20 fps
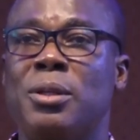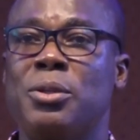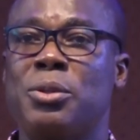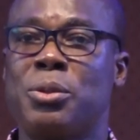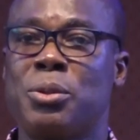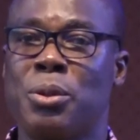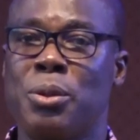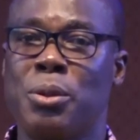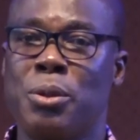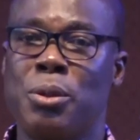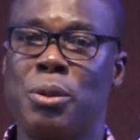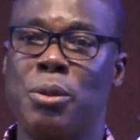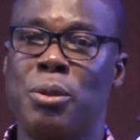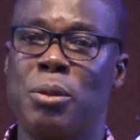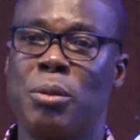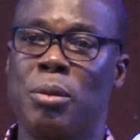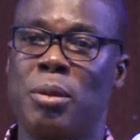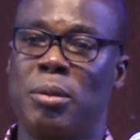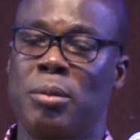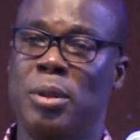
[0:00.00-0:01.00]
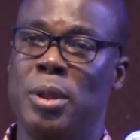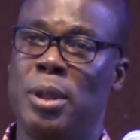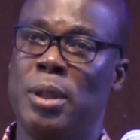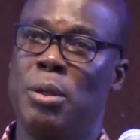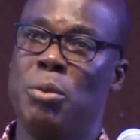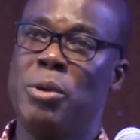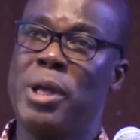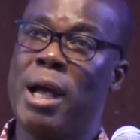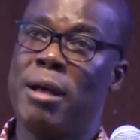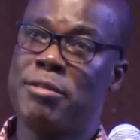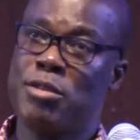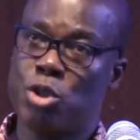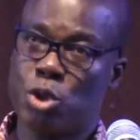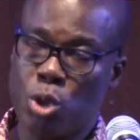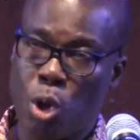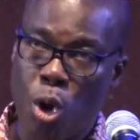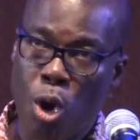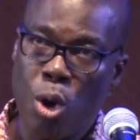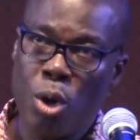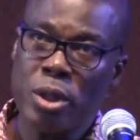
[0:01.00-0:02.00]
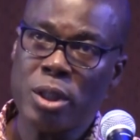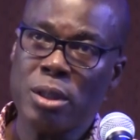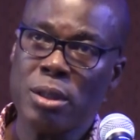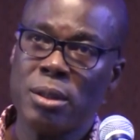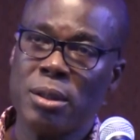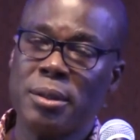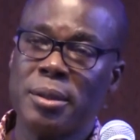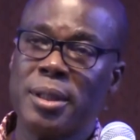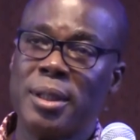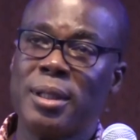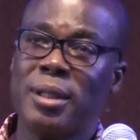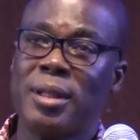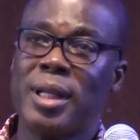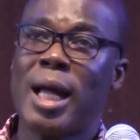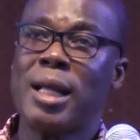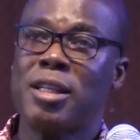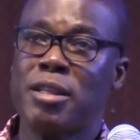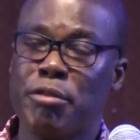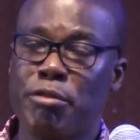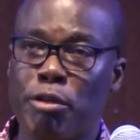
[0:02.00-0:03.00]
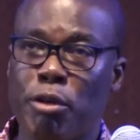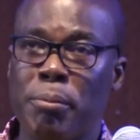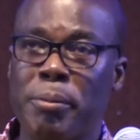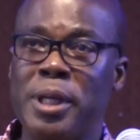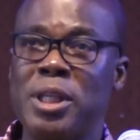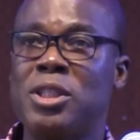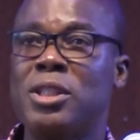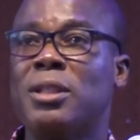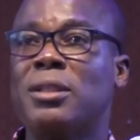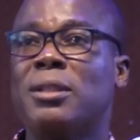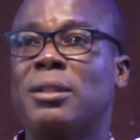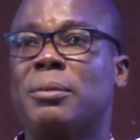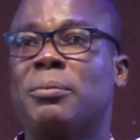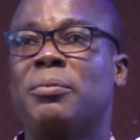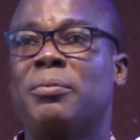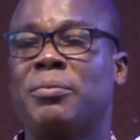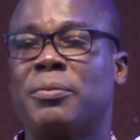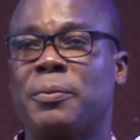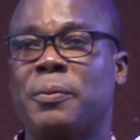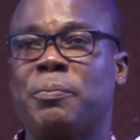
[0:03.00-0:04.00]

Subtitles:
So we have stored that information.